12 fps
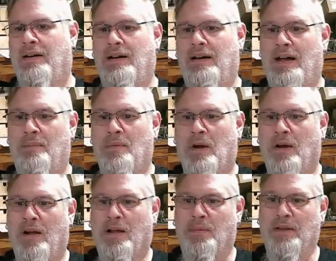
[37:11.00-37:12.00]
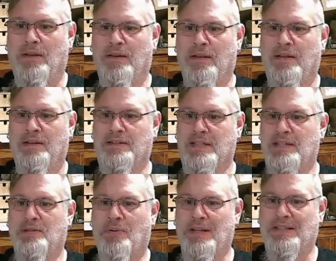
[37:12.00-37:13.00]
Marhawkman,
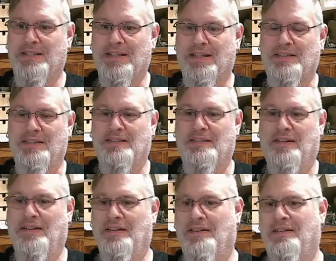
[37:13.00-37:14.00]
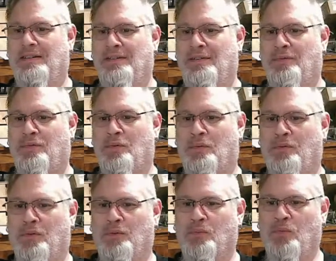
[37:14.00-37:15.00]
D26s, huh? For
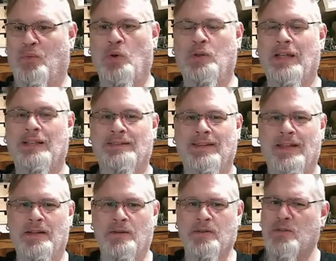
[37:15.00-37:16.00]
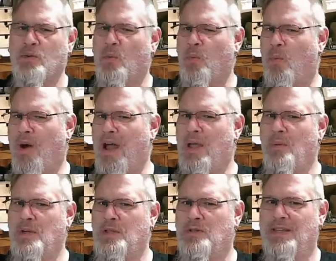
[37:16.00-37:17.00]
rolling letters. Why
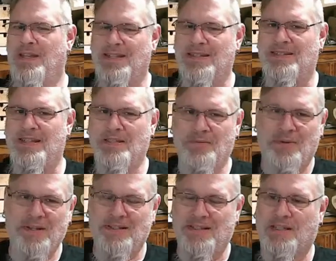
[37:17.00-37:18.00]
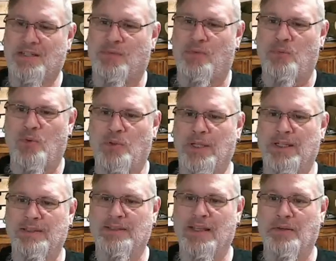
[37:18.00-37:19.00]
would you need a D26 for
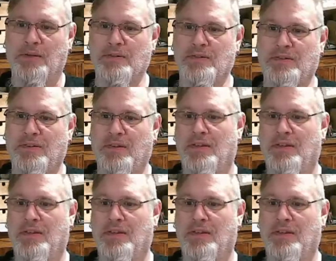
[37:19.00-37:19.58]
rolling letters?